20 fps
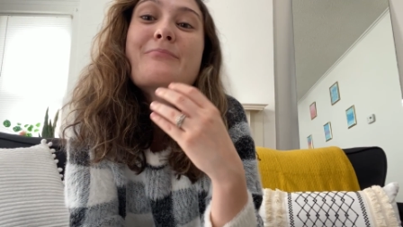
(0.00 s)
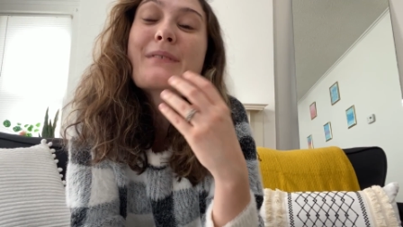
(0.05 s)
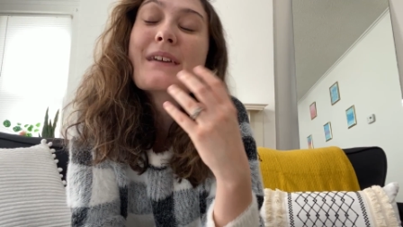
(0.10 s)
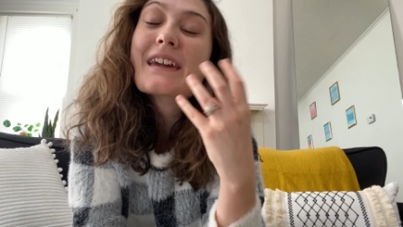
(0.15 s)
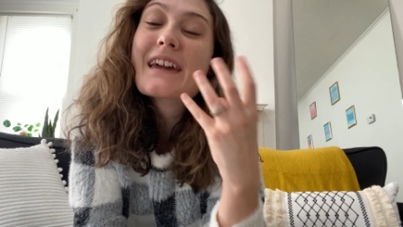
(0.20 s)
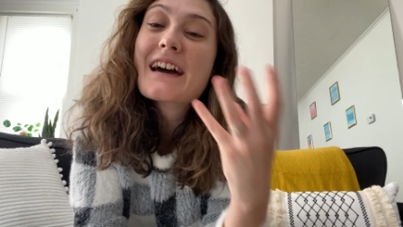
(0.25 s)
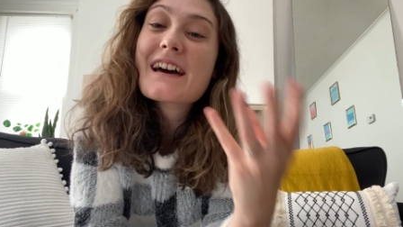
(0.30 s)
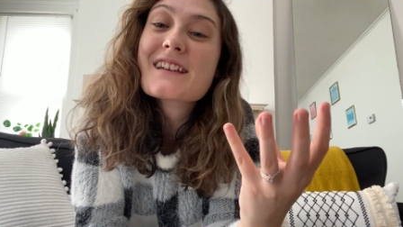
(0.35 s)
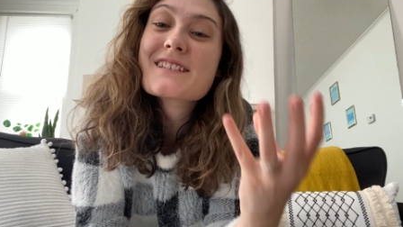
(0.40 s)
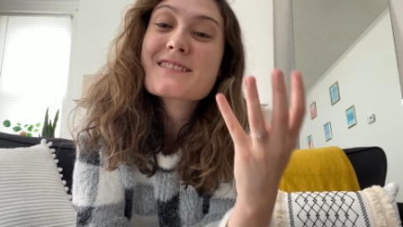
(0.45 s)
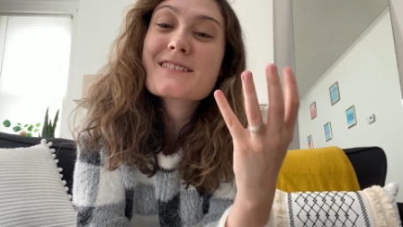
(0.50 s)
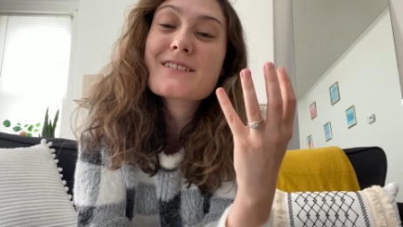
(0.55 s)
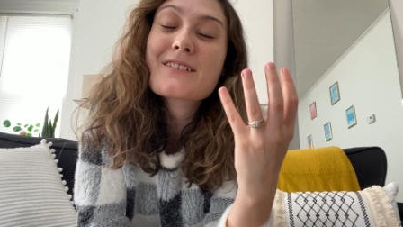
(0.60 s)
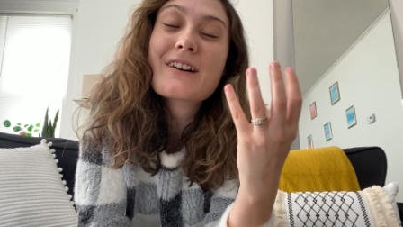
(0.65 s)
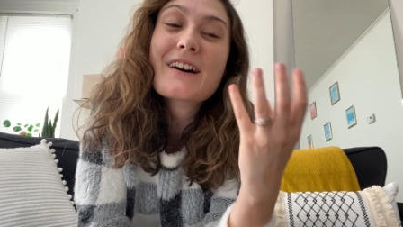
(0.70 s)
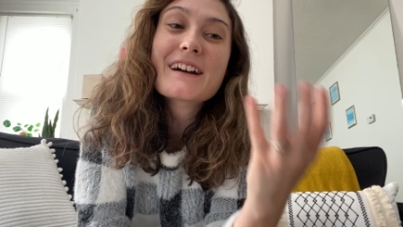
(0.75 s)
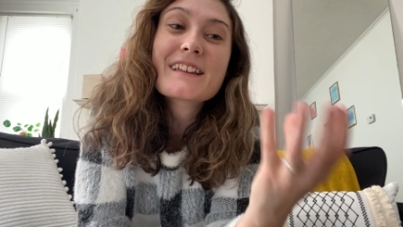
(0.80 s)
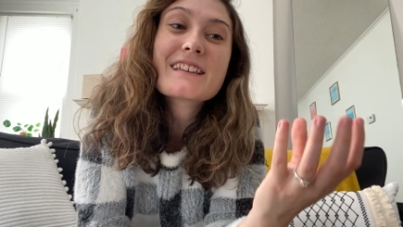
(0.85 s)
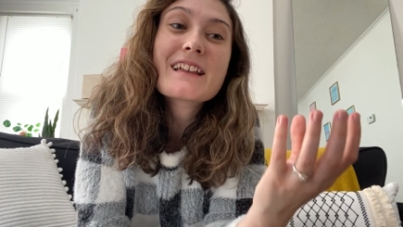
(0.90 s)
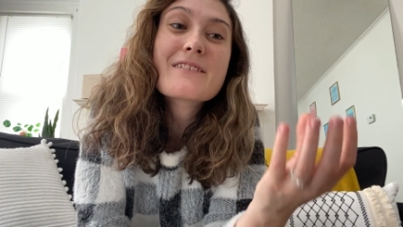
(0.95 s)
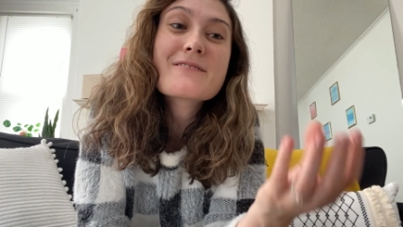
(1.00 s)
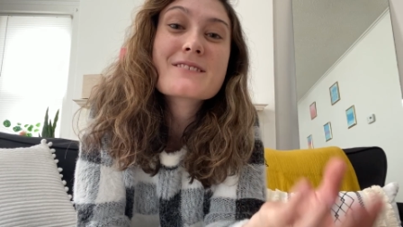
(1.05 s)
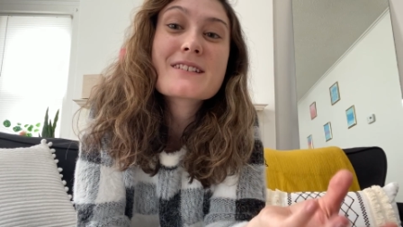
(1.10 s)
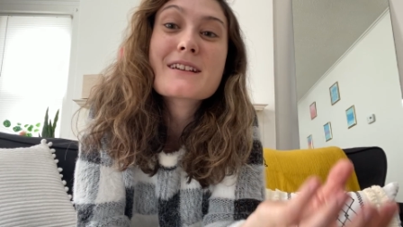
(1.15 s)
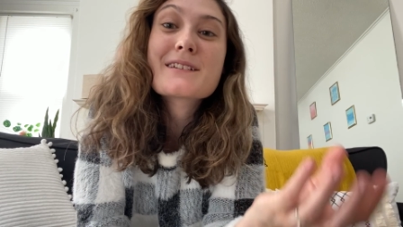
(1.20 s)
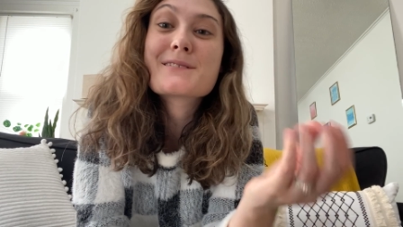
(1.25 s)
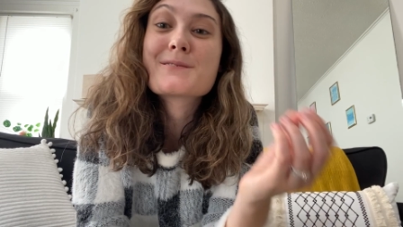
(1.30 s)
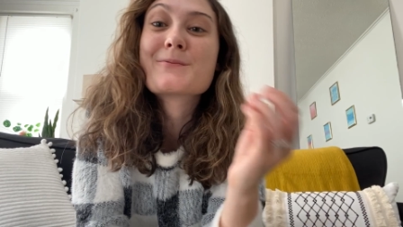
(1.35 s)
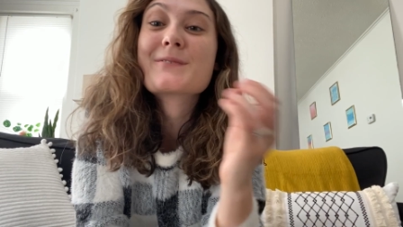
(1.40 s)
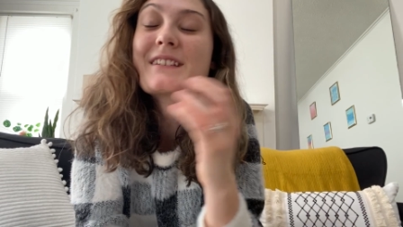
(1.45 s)
because God loves
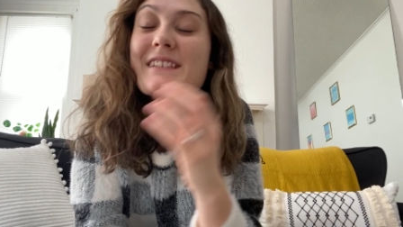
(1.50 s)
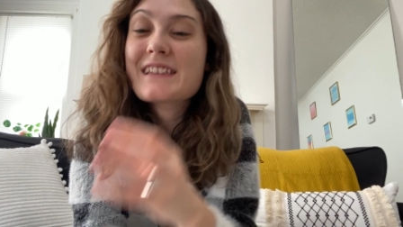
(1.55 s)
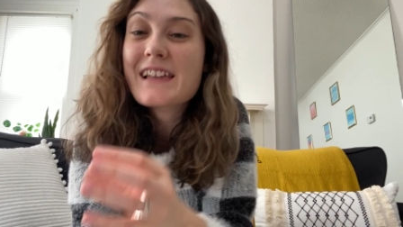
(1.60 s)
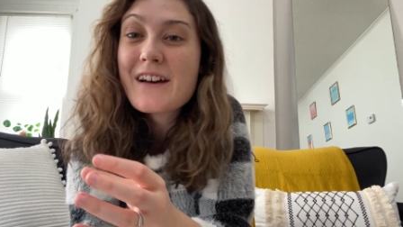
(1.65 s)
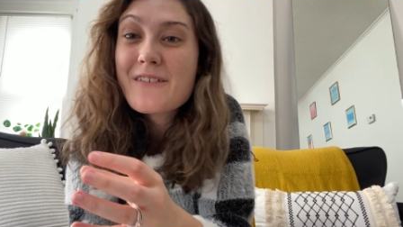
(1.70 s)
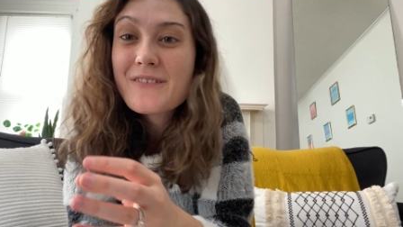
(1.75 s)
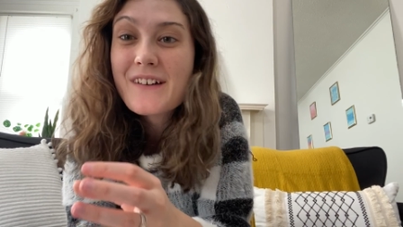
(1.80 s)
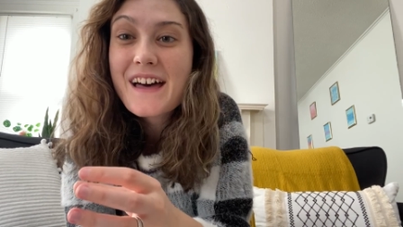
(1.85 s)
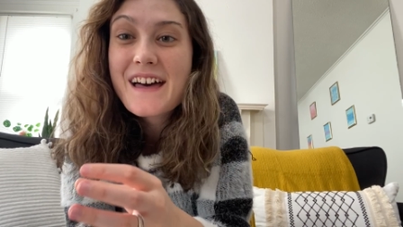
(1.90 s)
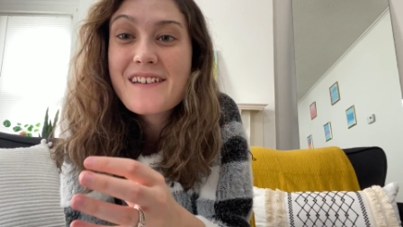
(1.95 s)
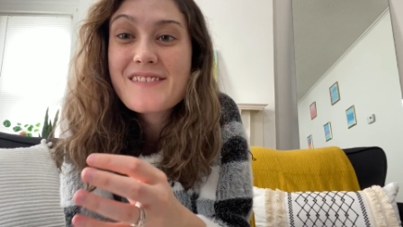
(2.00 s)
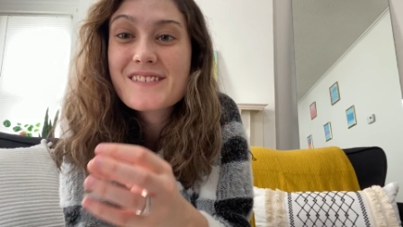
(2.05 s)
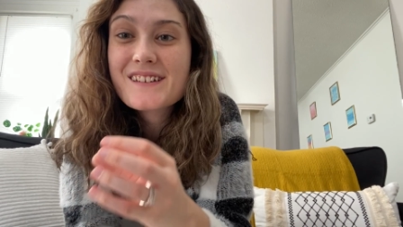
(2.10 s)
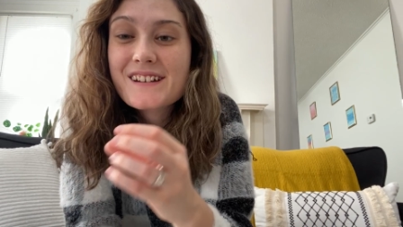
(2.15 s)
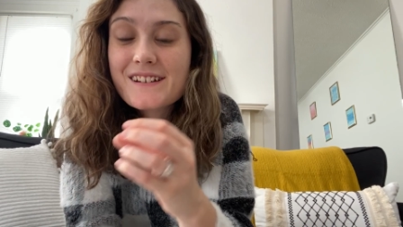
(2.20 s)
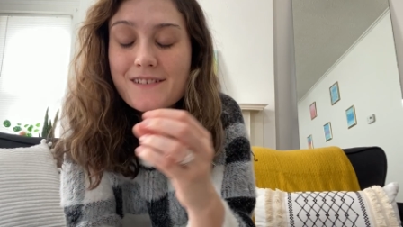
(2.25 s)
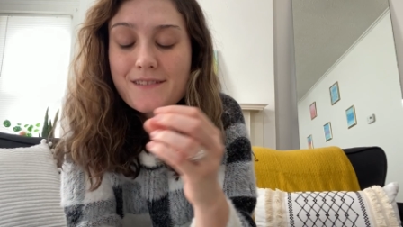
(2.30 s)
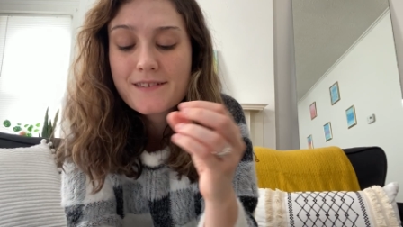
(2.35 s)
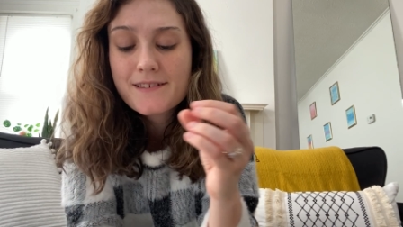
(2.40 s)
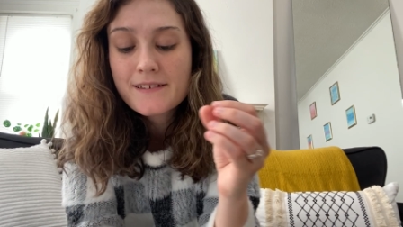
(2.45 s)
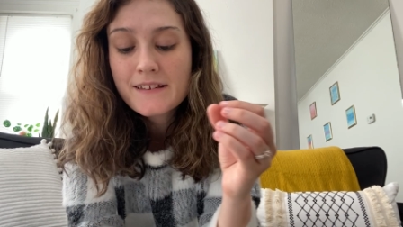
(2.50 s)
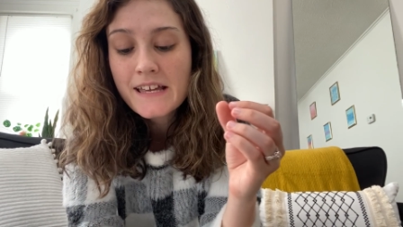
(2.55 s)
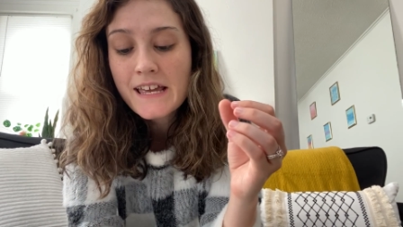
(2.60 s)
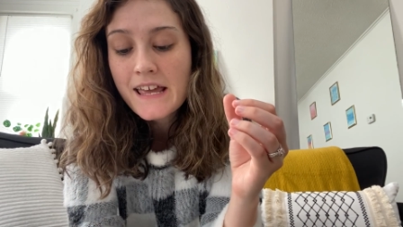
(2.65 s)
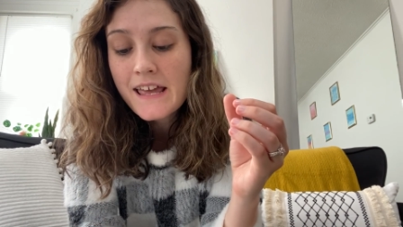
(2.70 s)
us, we love others.